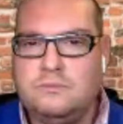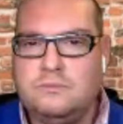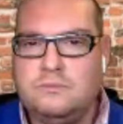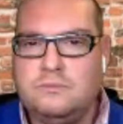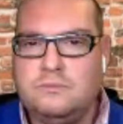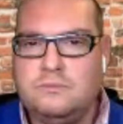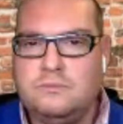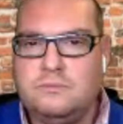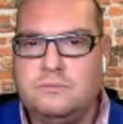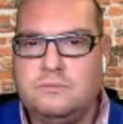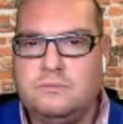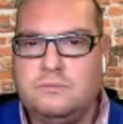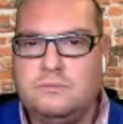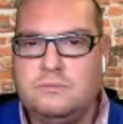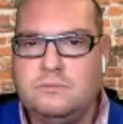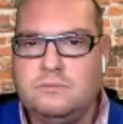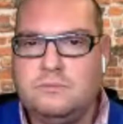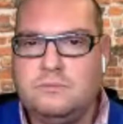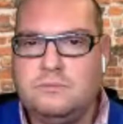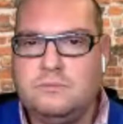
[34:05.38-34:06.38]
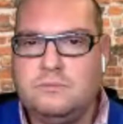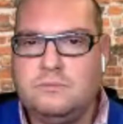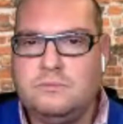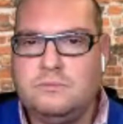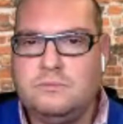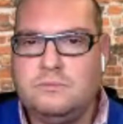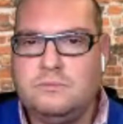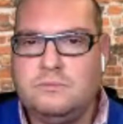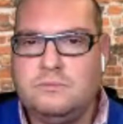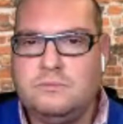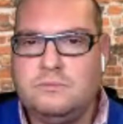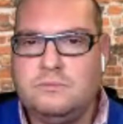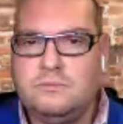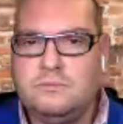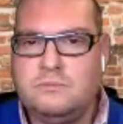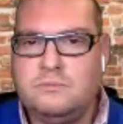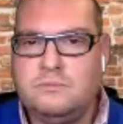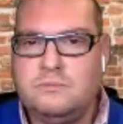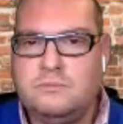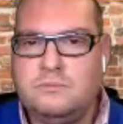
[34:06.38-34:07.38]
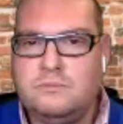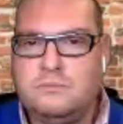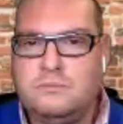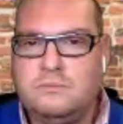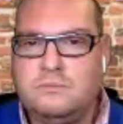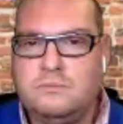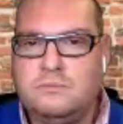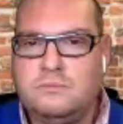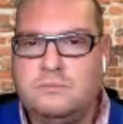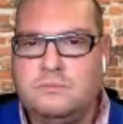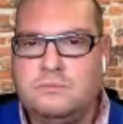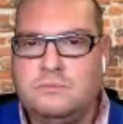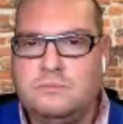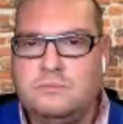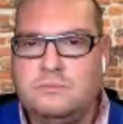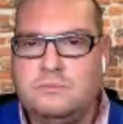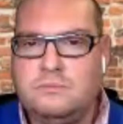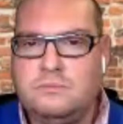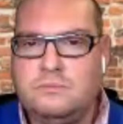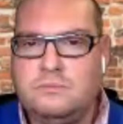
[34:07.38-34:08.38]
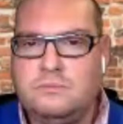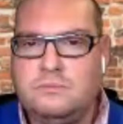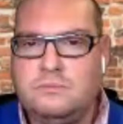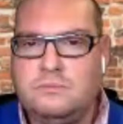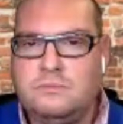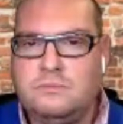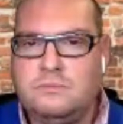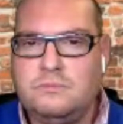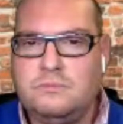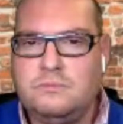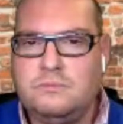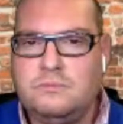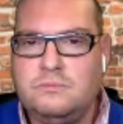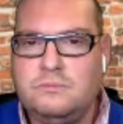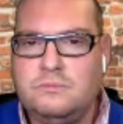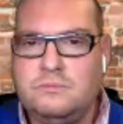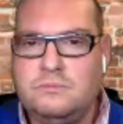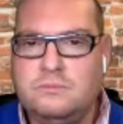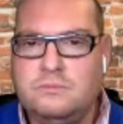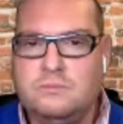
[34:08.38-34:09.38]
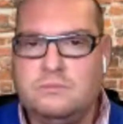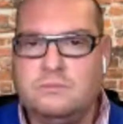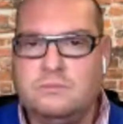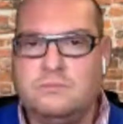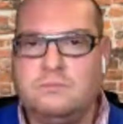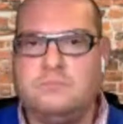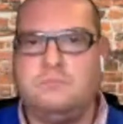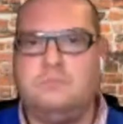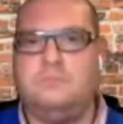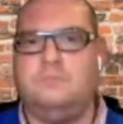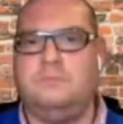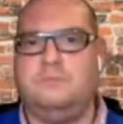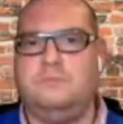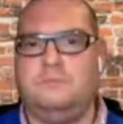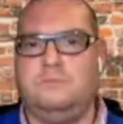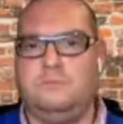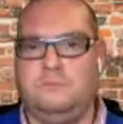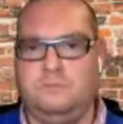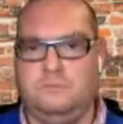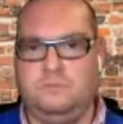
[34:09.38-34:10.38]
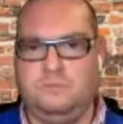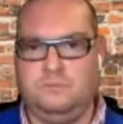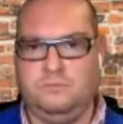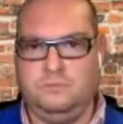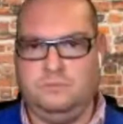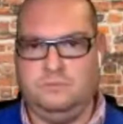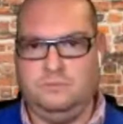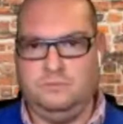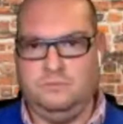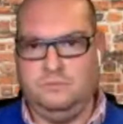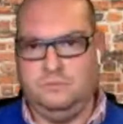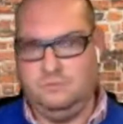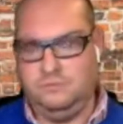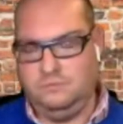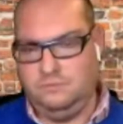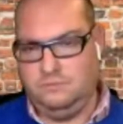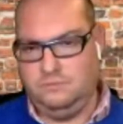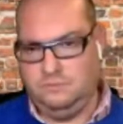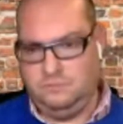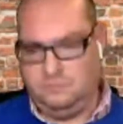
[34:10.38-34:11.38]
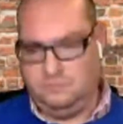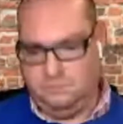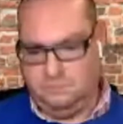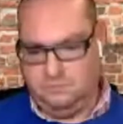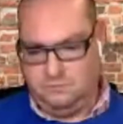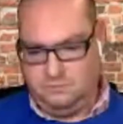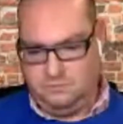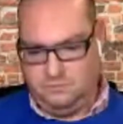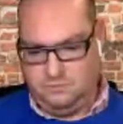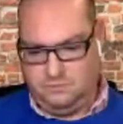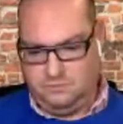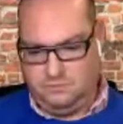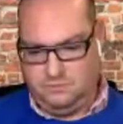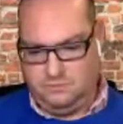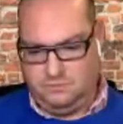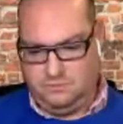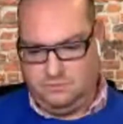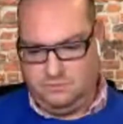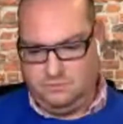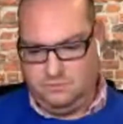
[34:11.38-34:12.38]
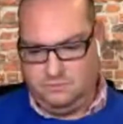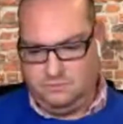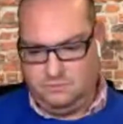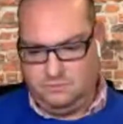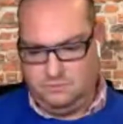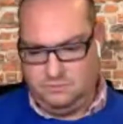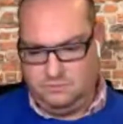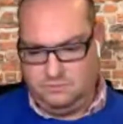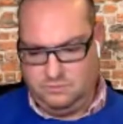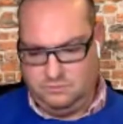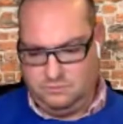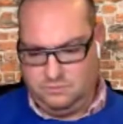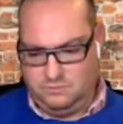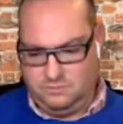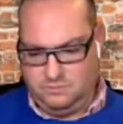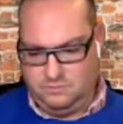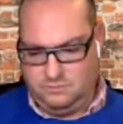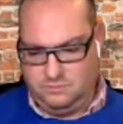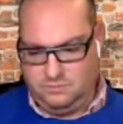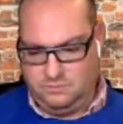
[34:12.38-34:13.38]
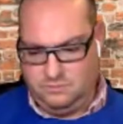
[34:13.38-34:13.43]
No words are spoken by the person on screen.